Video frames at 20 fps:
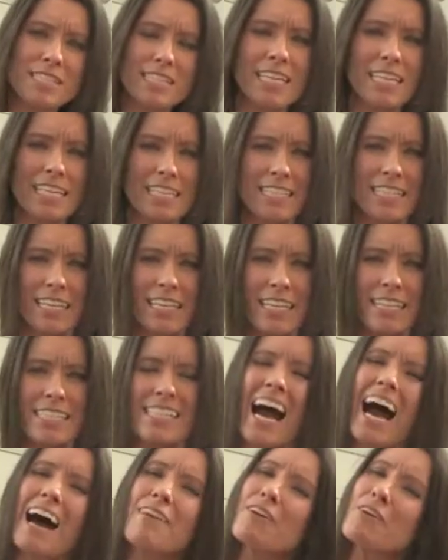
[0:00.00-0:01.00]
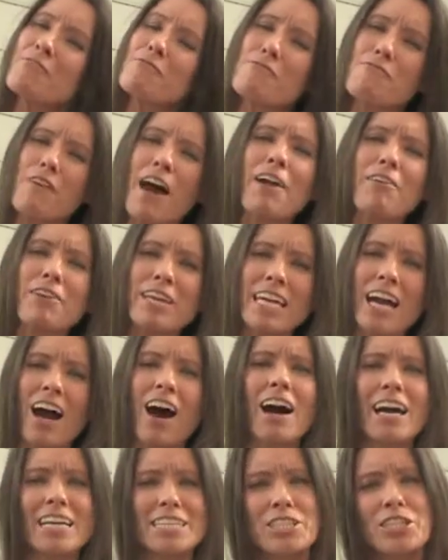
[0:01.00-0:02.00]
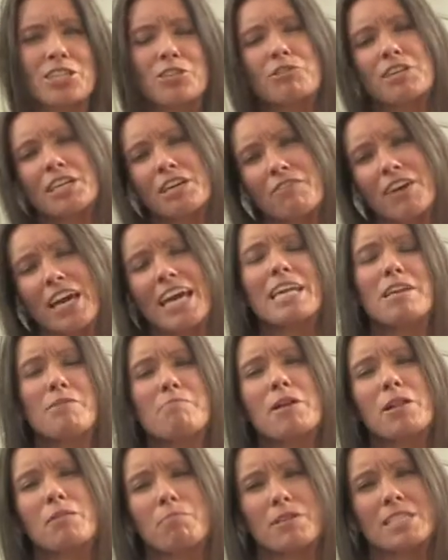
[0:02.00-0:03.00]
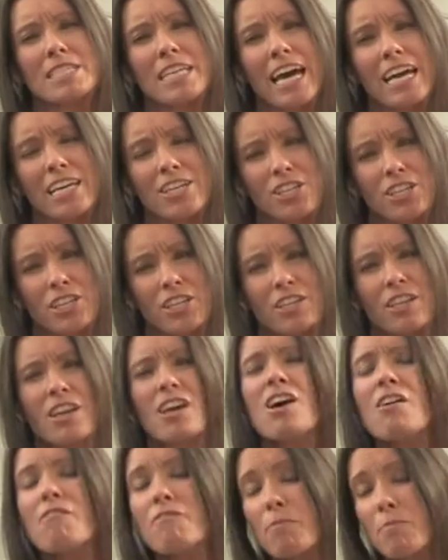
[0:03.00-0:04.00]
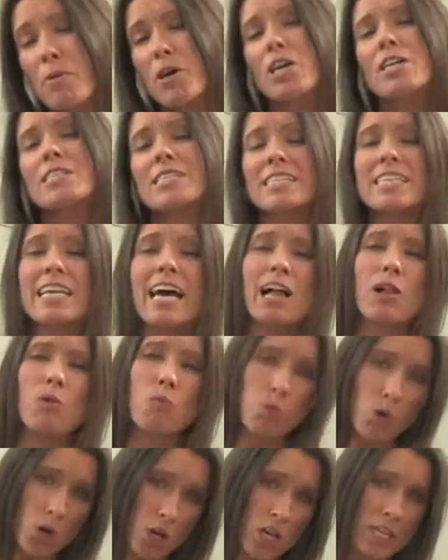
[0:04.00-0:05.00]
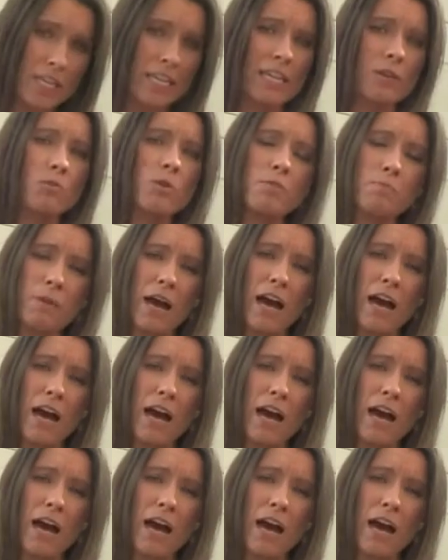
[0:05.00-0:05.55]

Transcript: facilities have a very high degree of inbuilt protection for personnel working with